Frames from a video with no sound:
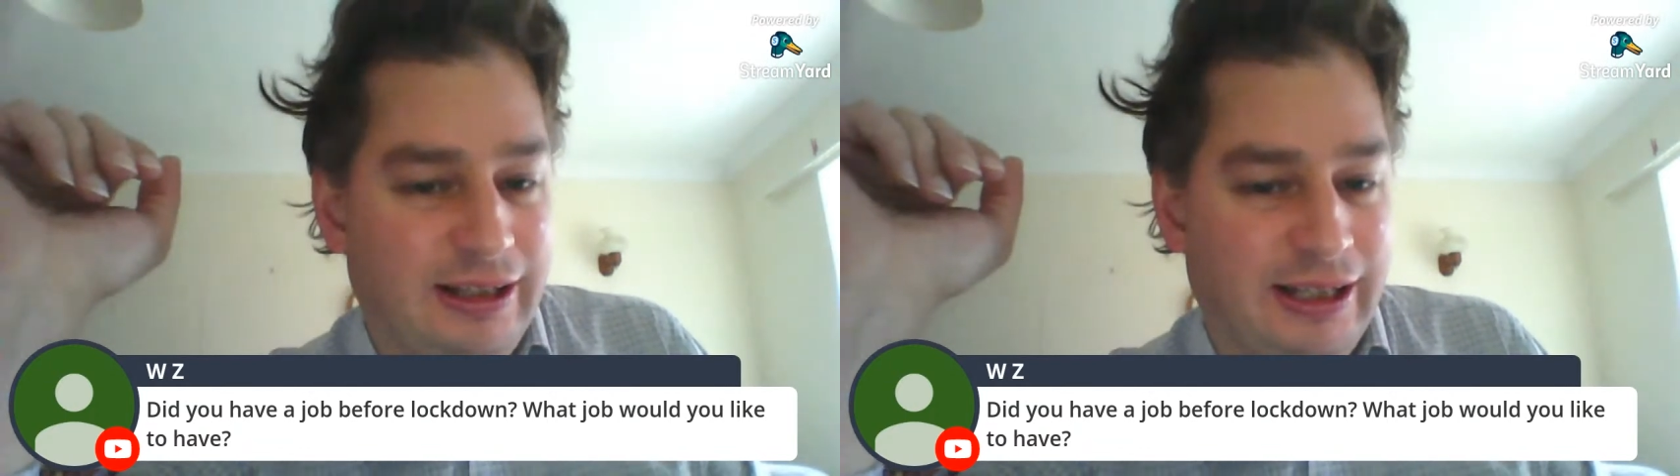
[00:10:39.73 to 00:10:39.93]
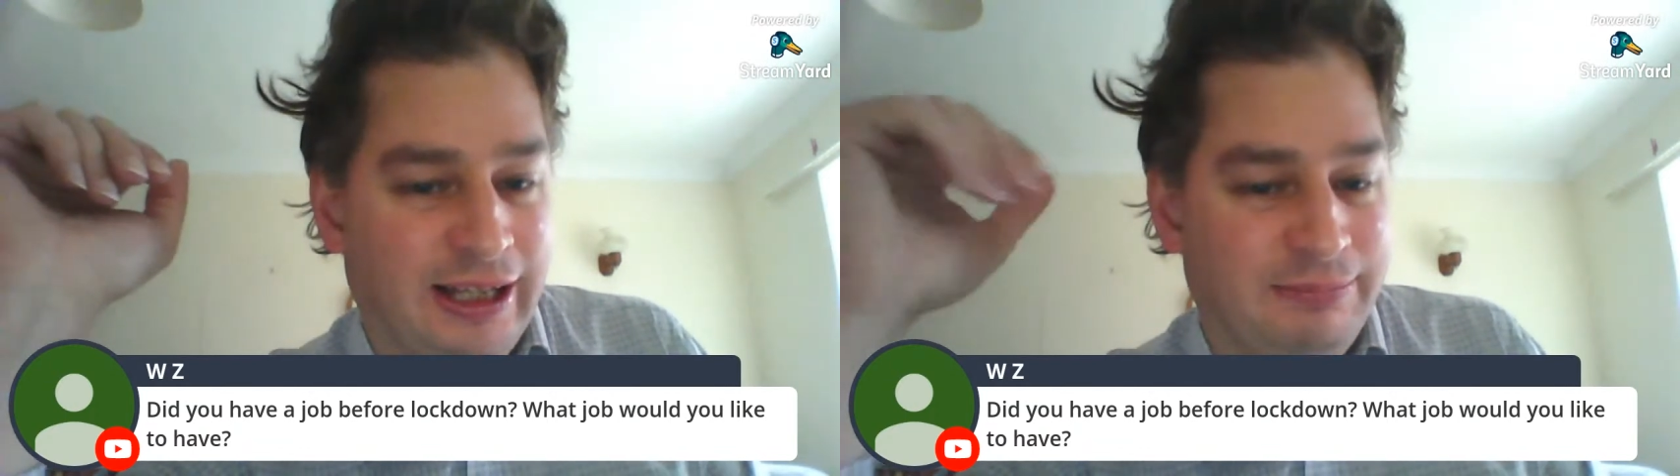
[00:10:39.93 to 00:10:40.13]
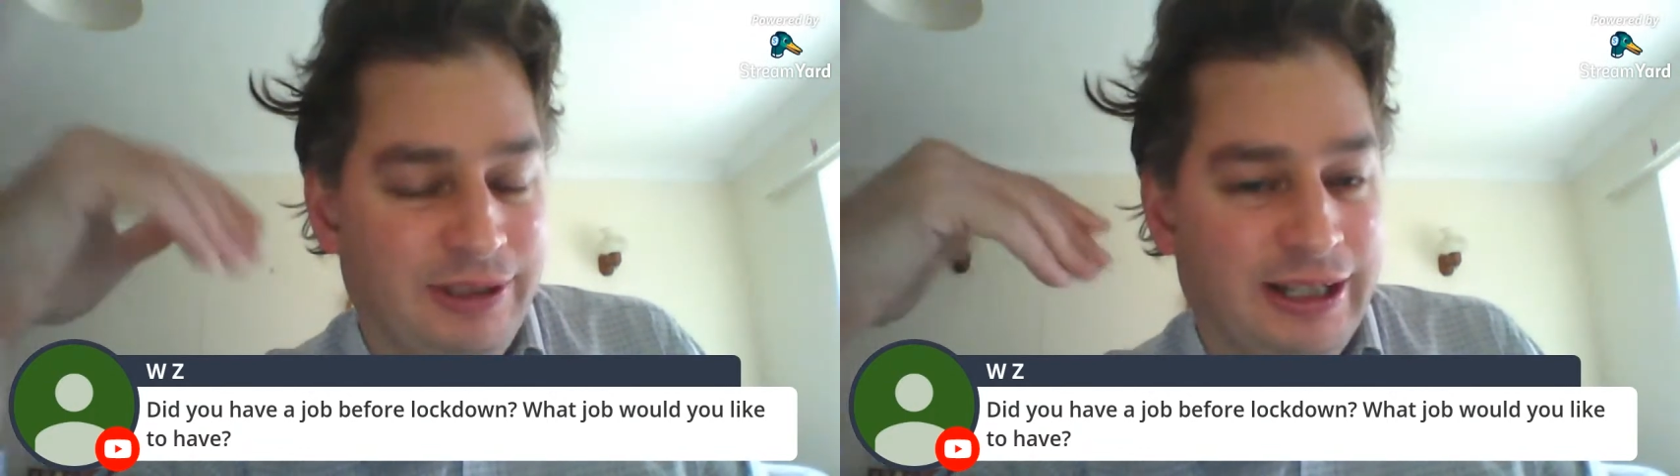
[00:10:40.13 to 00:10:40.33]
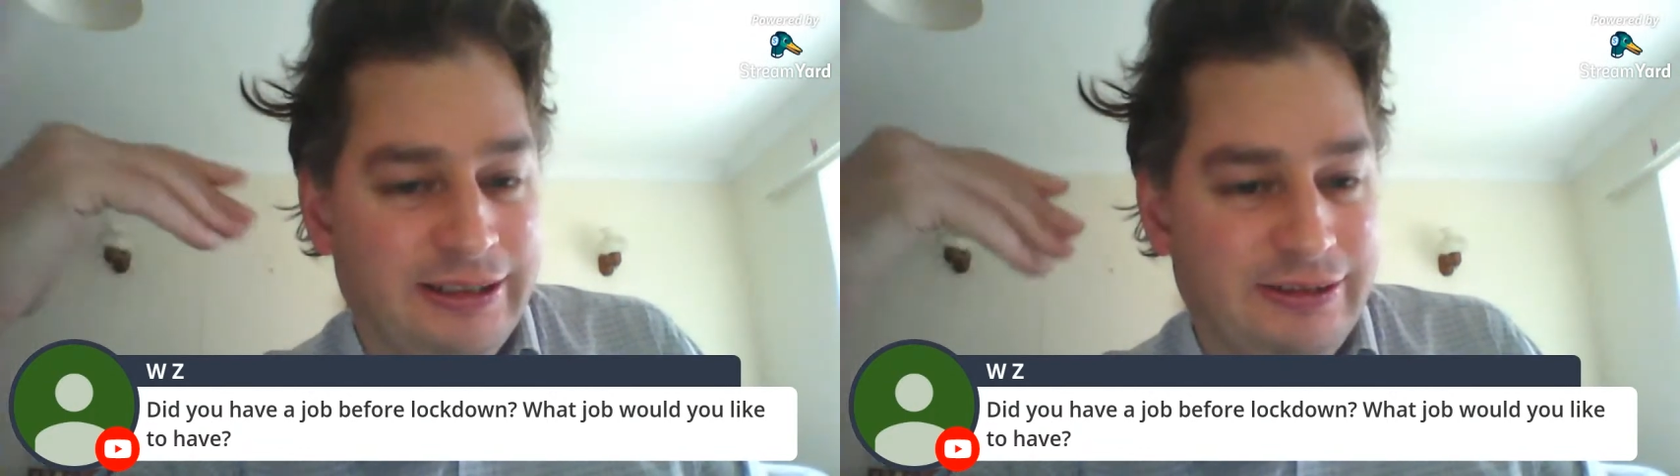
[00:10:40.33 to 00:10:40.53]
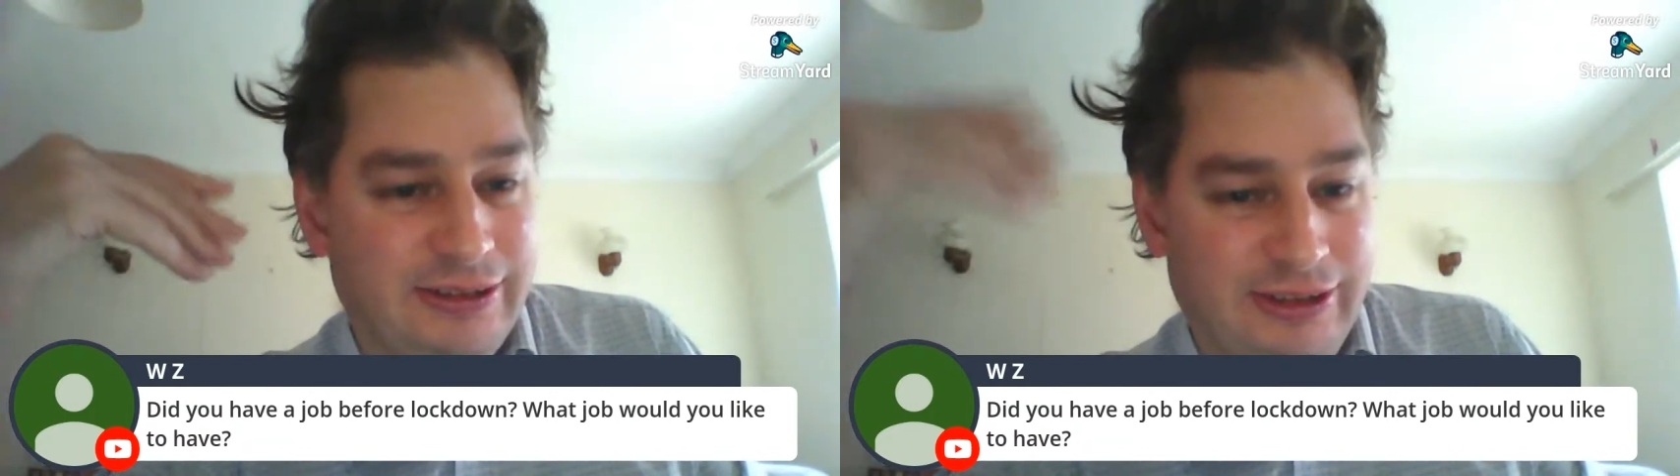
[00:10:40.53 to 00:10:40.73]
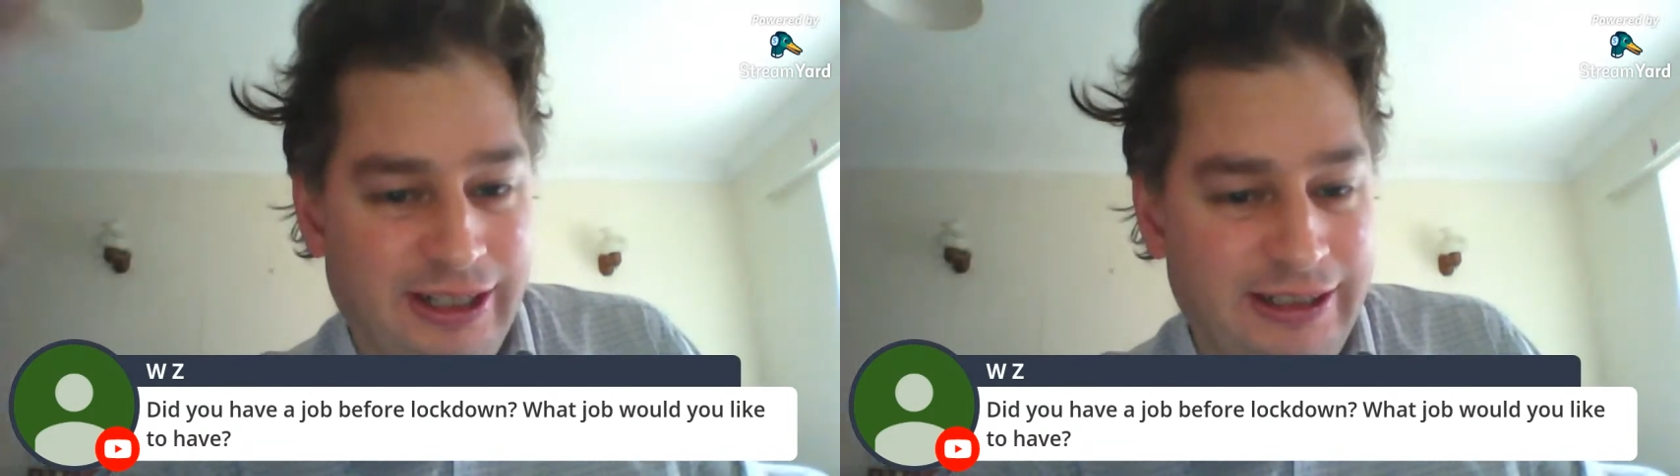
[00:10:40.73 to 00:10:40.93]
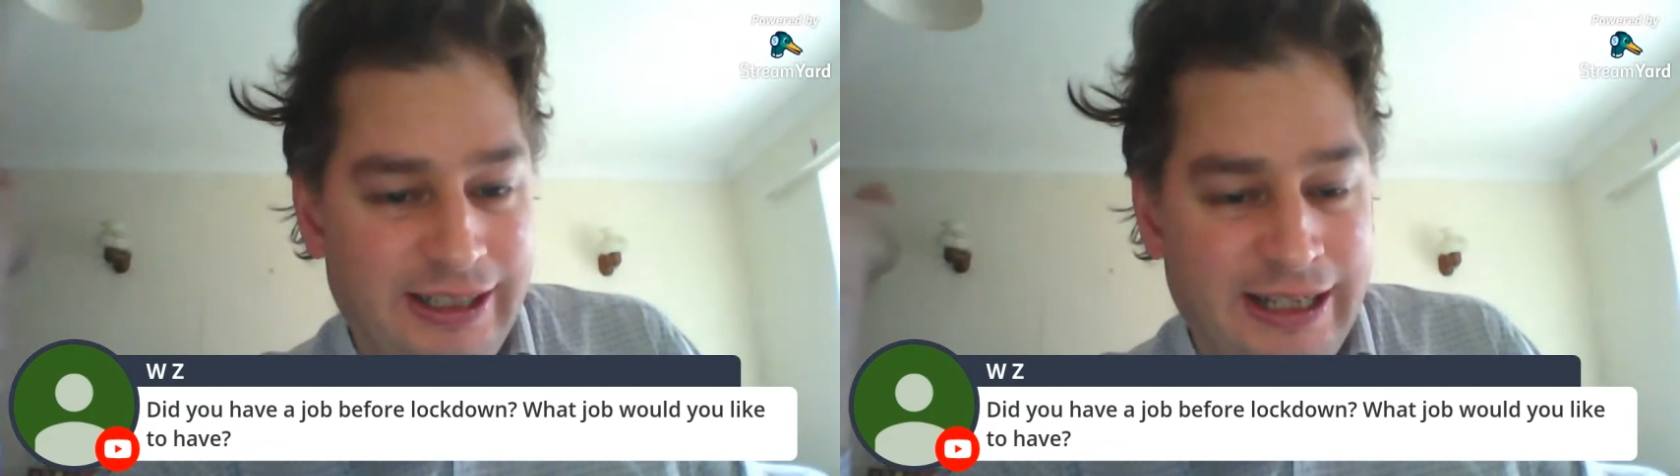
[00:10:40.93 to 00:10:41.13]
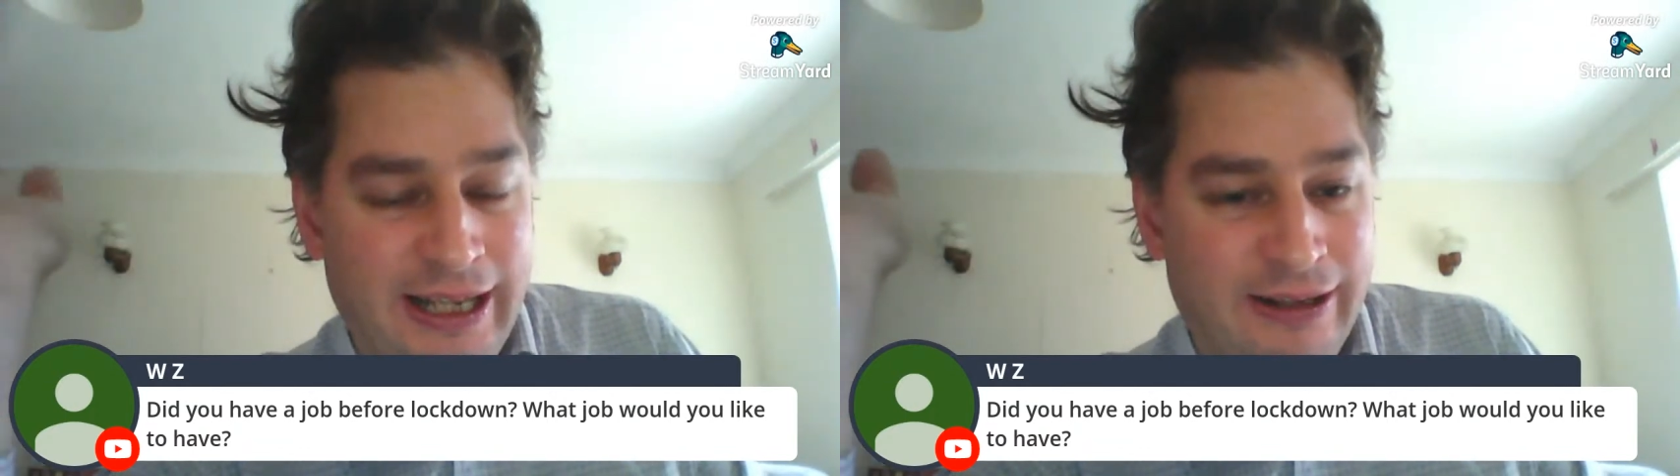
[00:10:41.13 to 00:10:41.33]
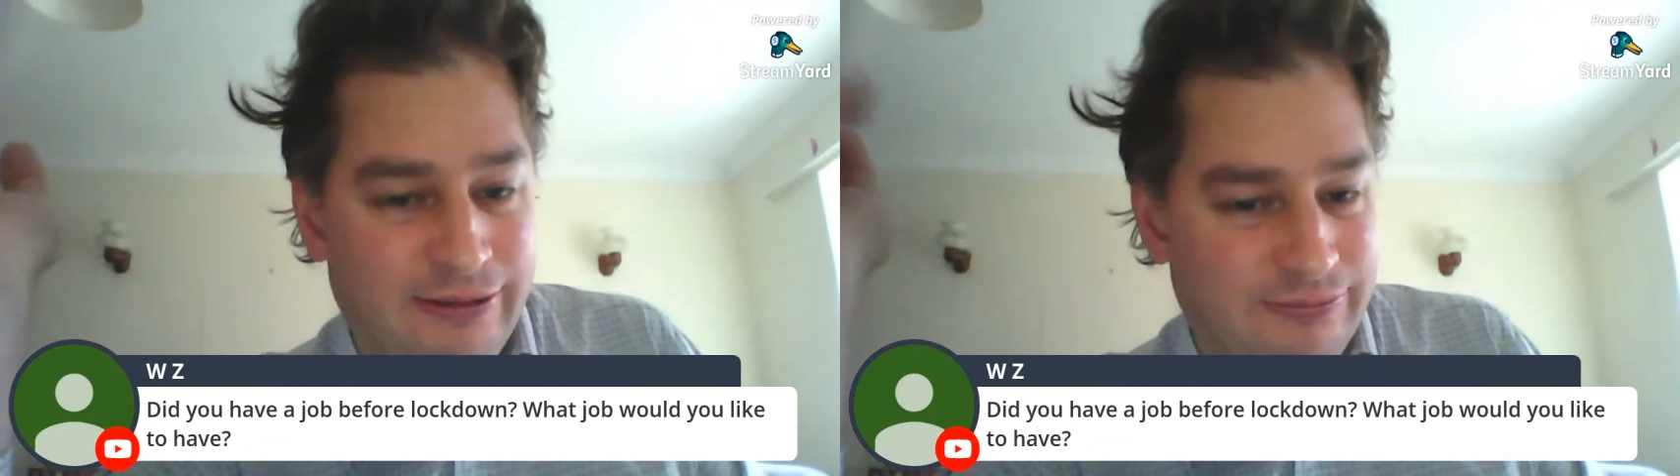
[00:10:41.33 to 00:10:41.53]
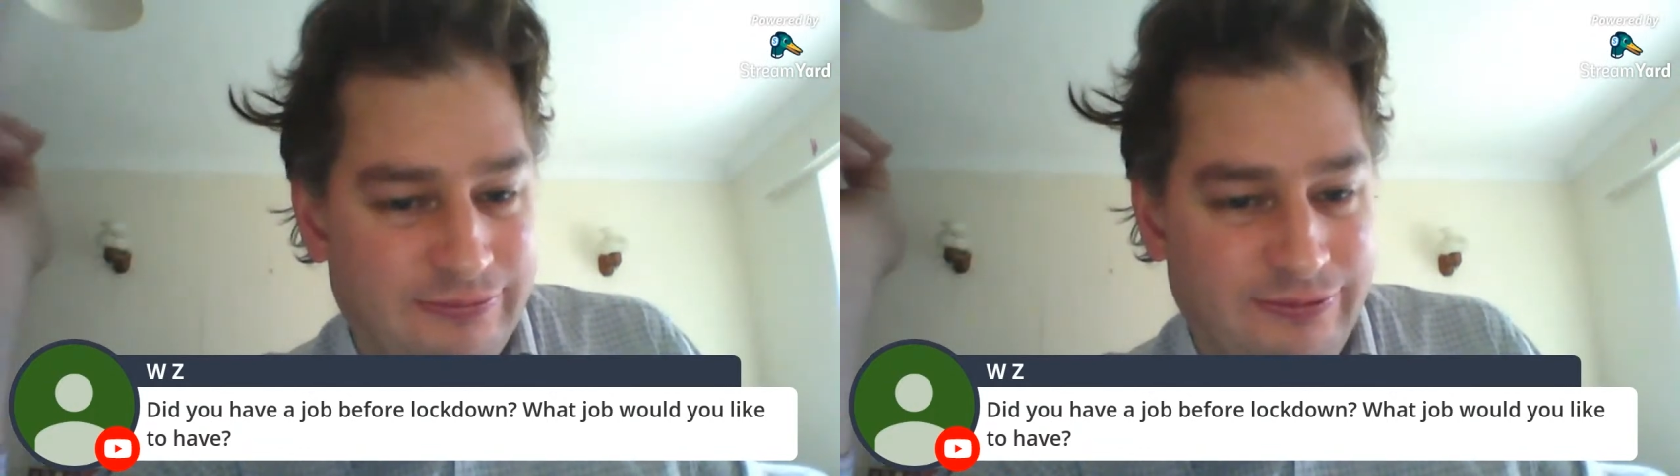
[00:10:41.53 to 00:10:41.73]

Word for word: Uh, but I stuck it out